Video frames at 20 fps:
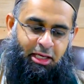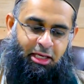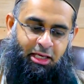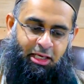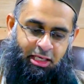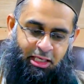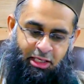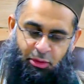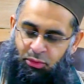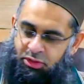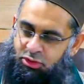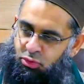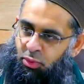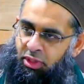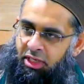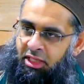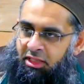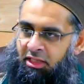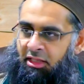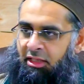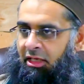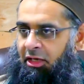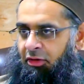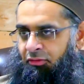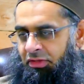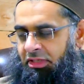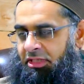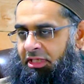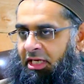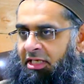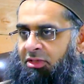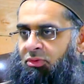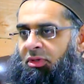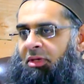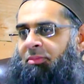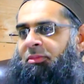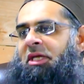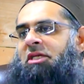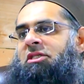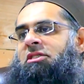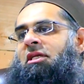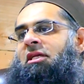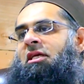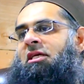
He was one of the, obviously as we mentioned,